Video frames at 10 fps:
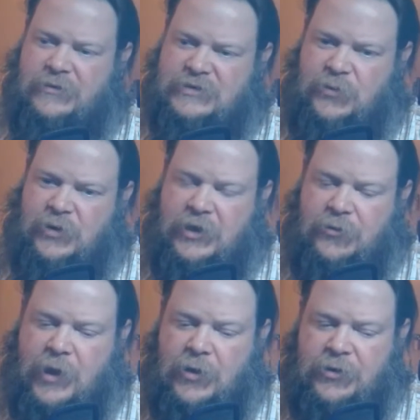So we got
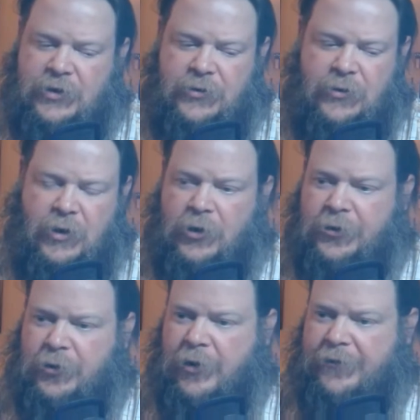ground under
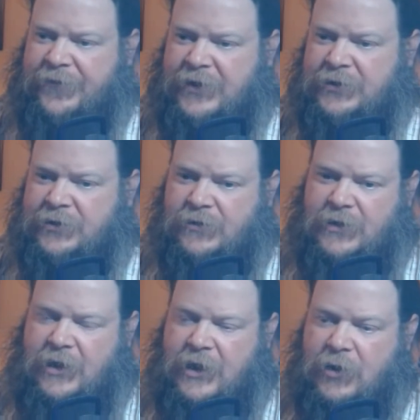our feet,
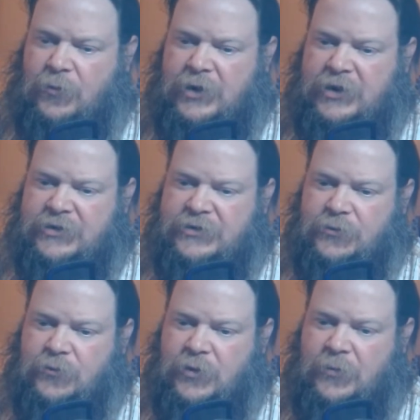and now we need
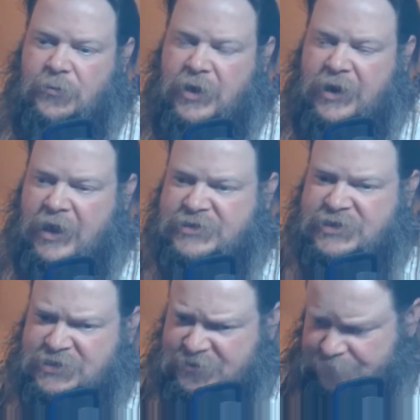to an
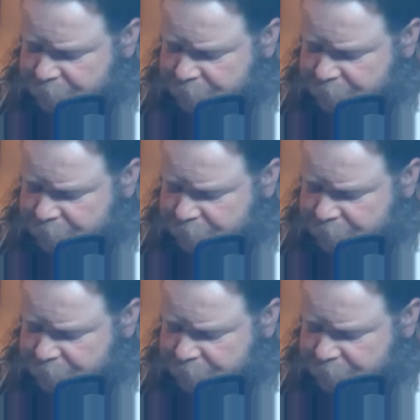essence